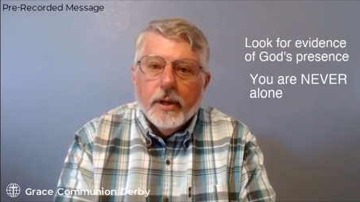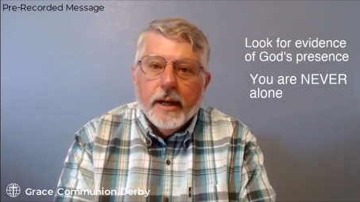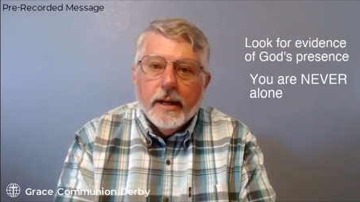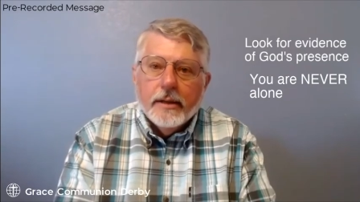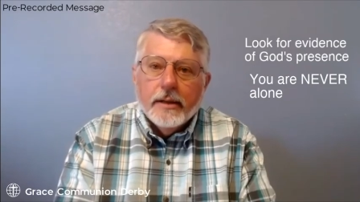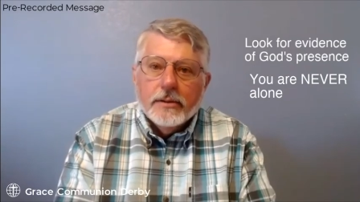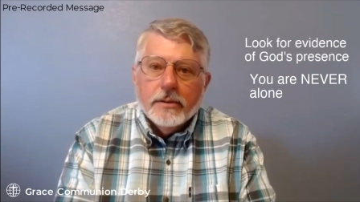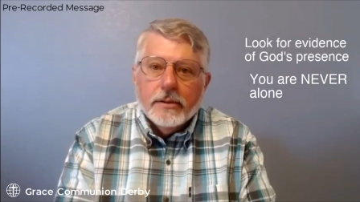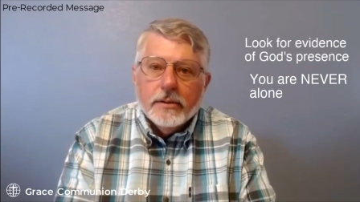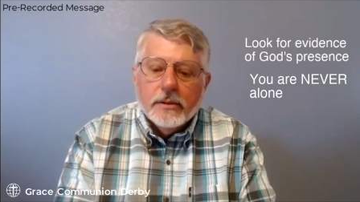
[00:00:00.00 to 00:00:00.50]

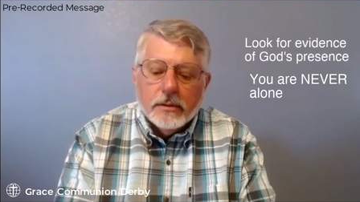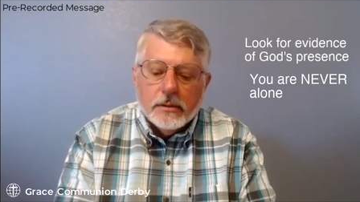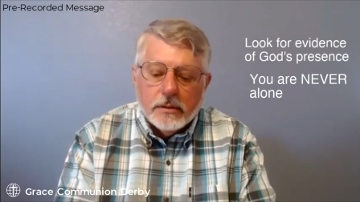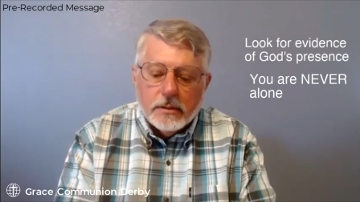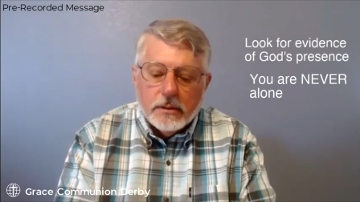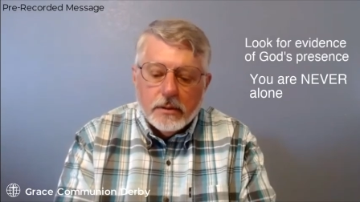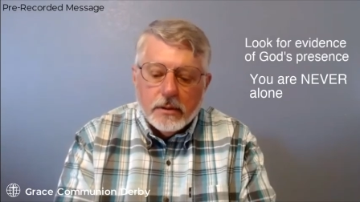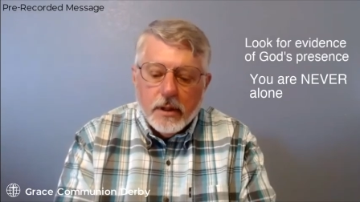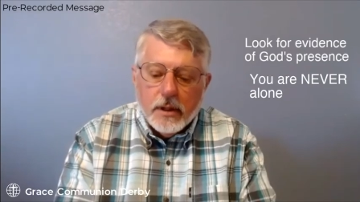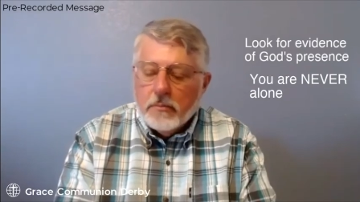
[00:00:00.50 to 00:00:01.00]
bad
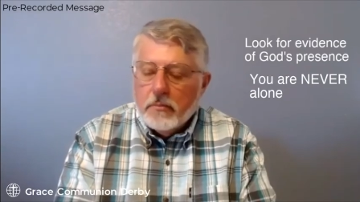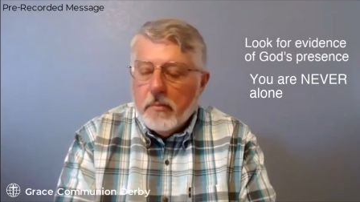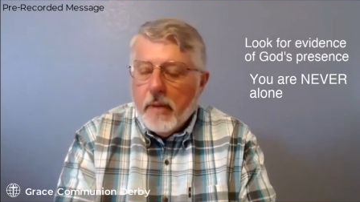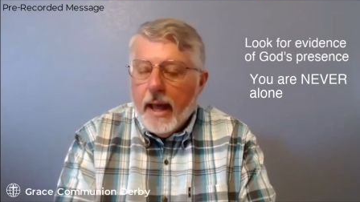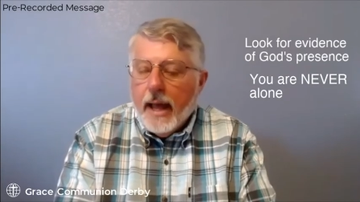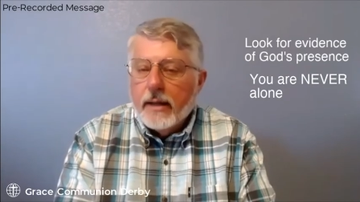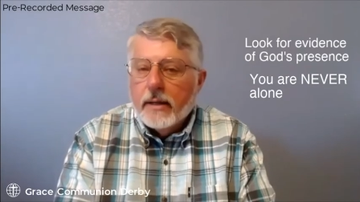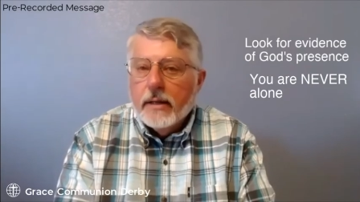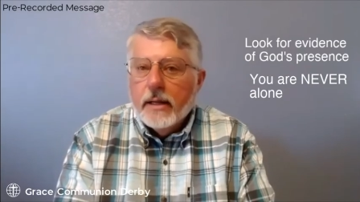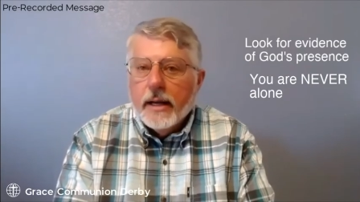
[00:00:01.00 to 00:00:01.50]
days,
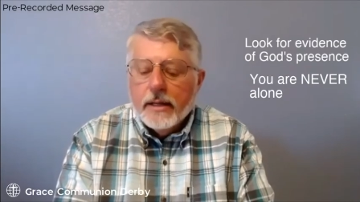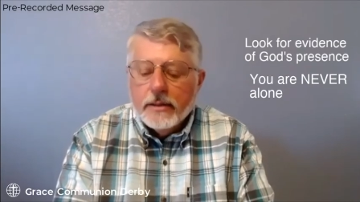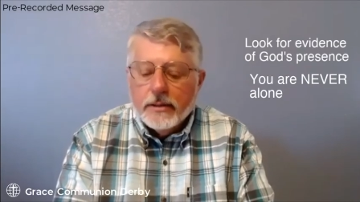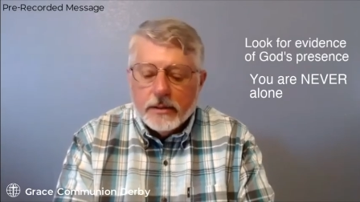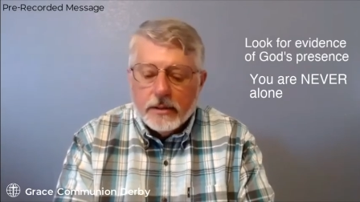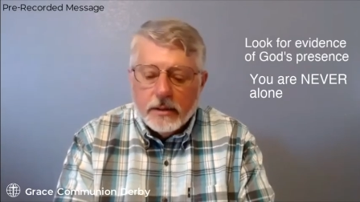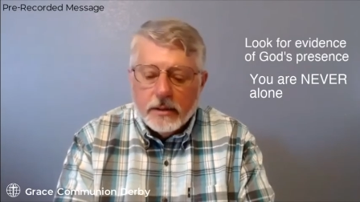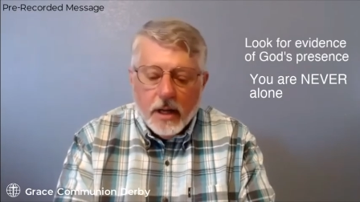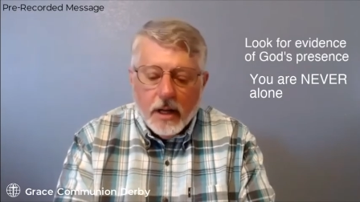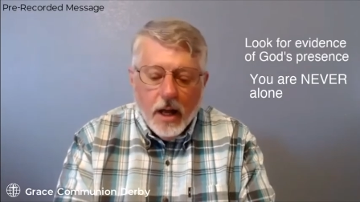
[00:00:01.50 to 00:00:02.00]

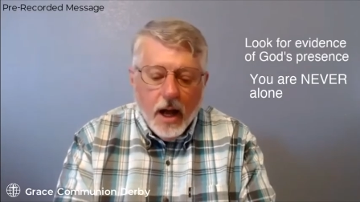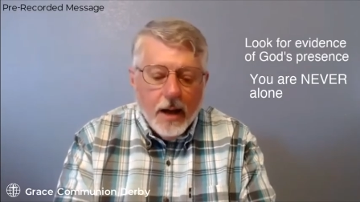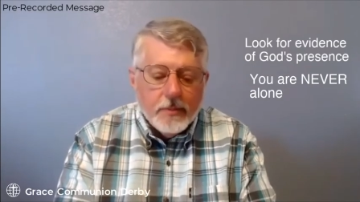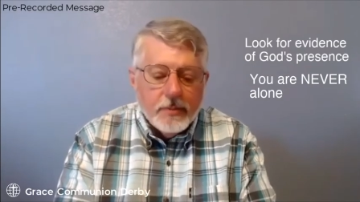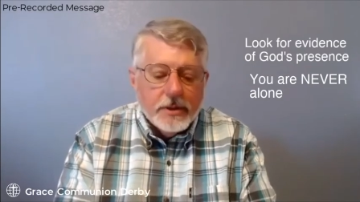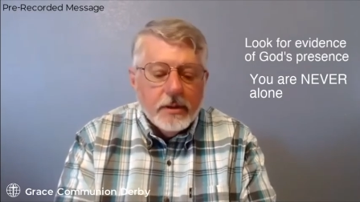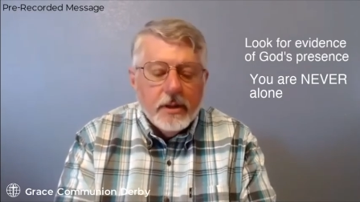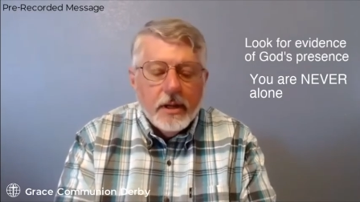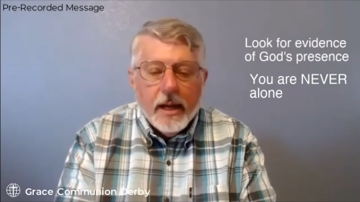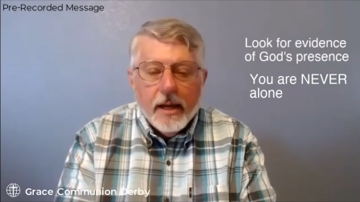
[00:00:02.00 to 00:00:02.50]
ups and
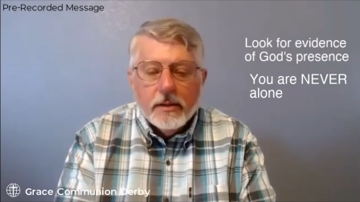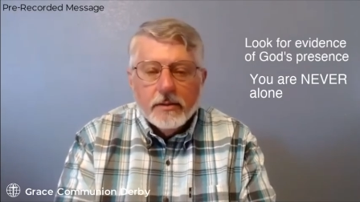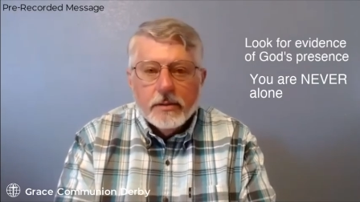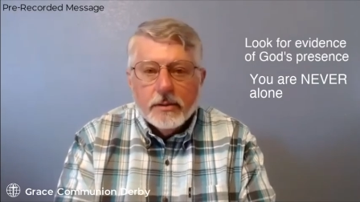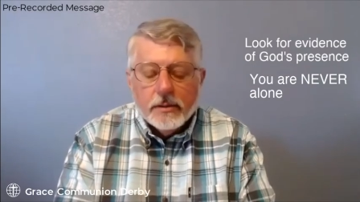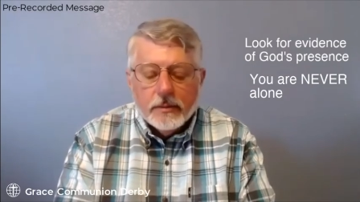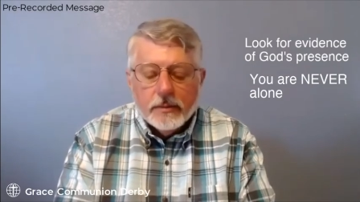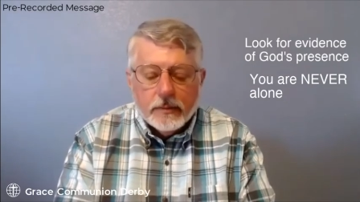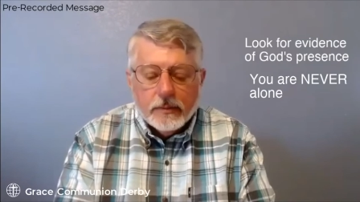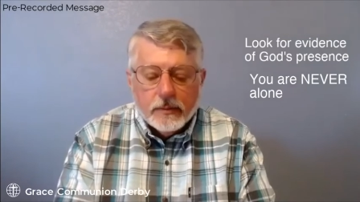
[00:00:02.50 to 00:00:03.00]
downs,
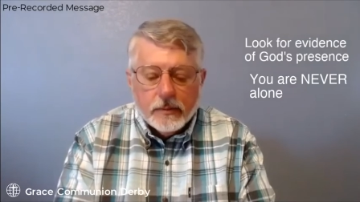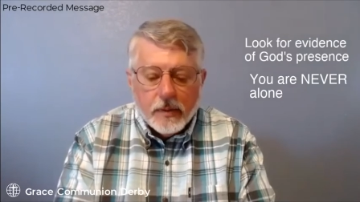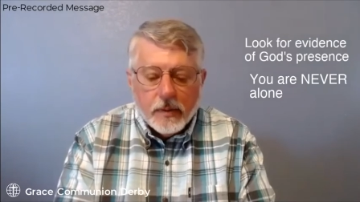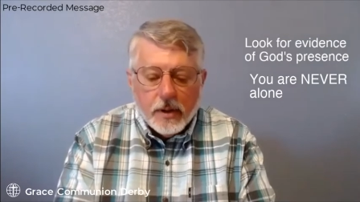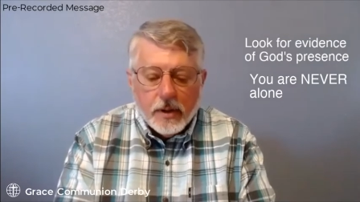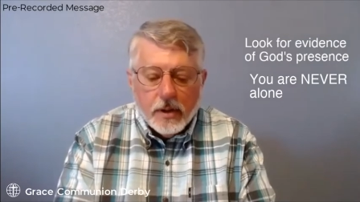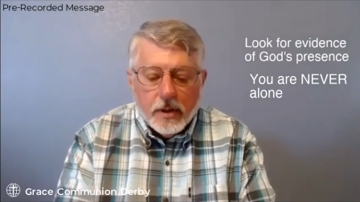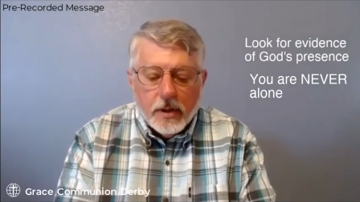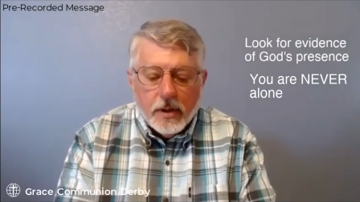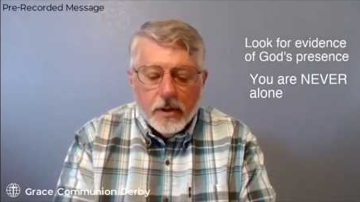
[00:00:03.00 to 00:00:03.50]

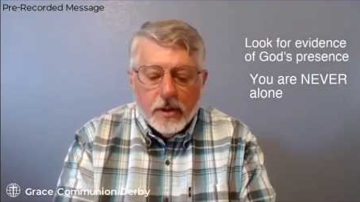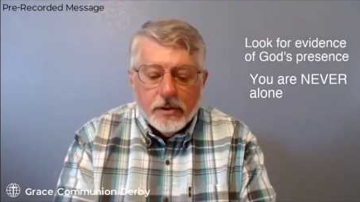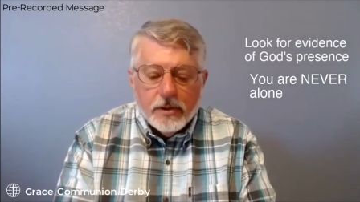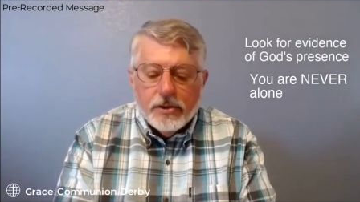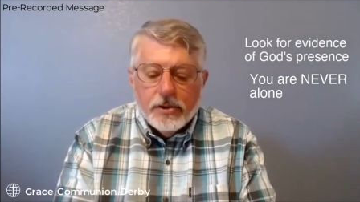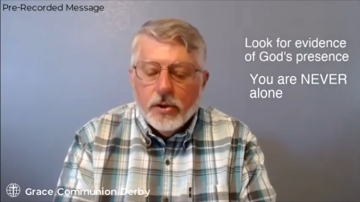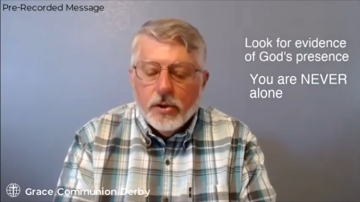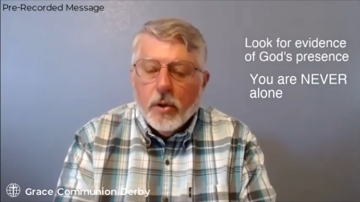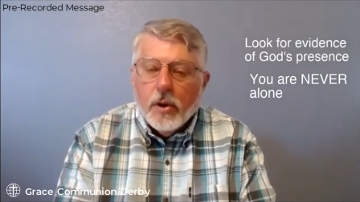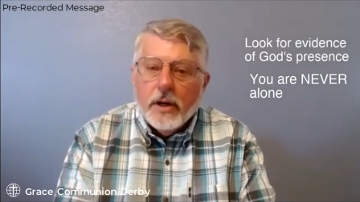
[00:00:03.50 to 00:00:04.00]

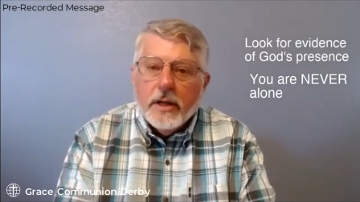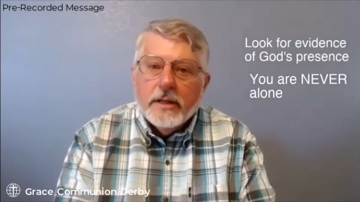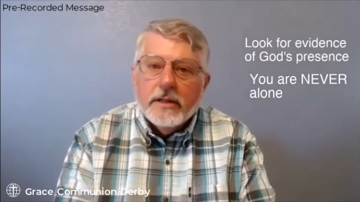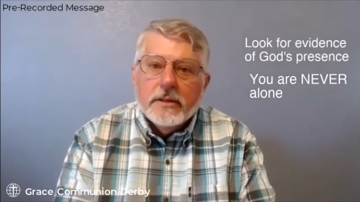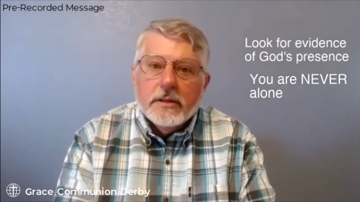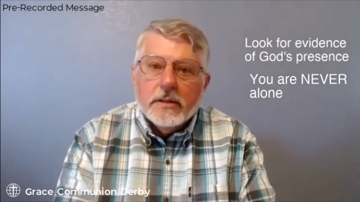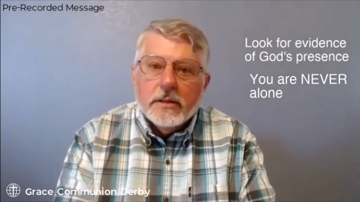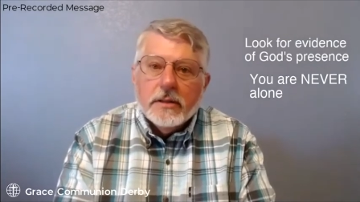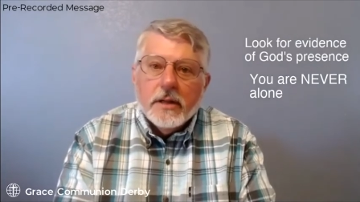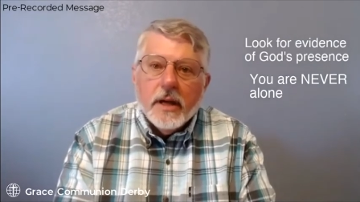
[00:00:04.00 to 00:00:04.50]
joys
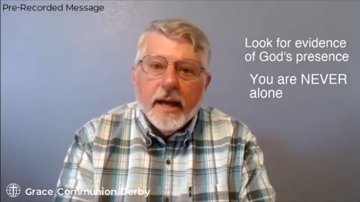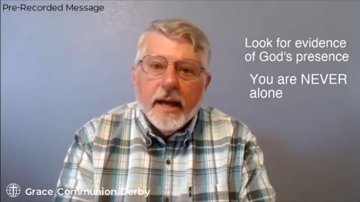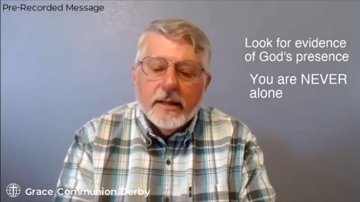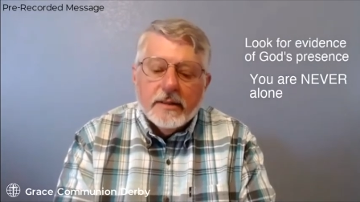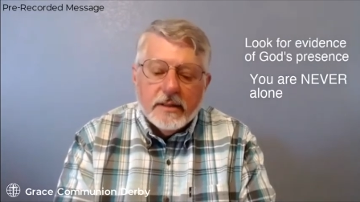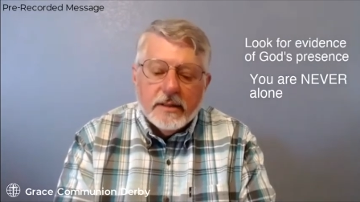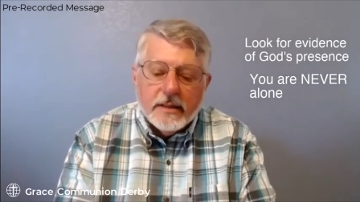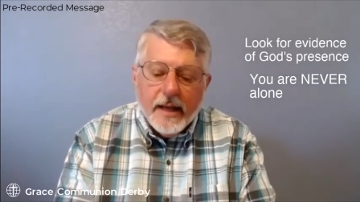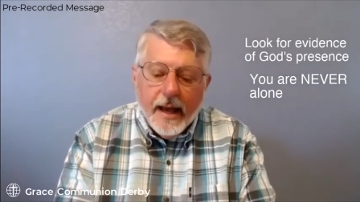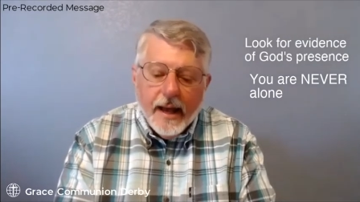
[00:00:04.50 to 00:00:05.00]
and
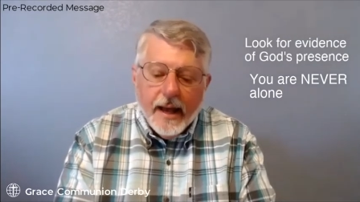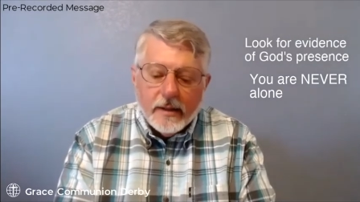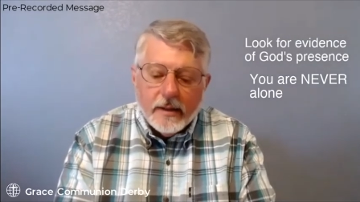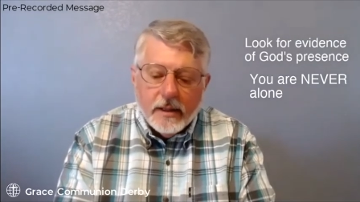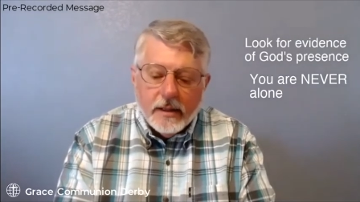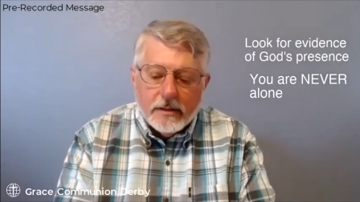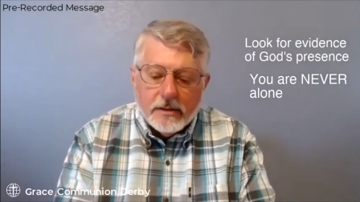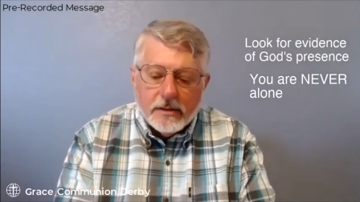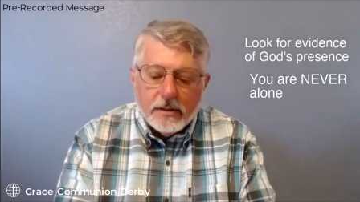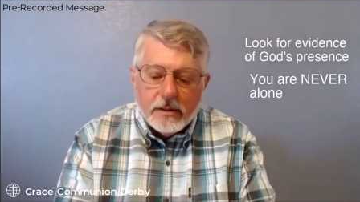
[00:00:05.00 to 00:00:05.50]

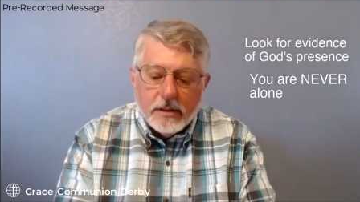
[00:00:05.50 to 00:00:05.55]
sadness,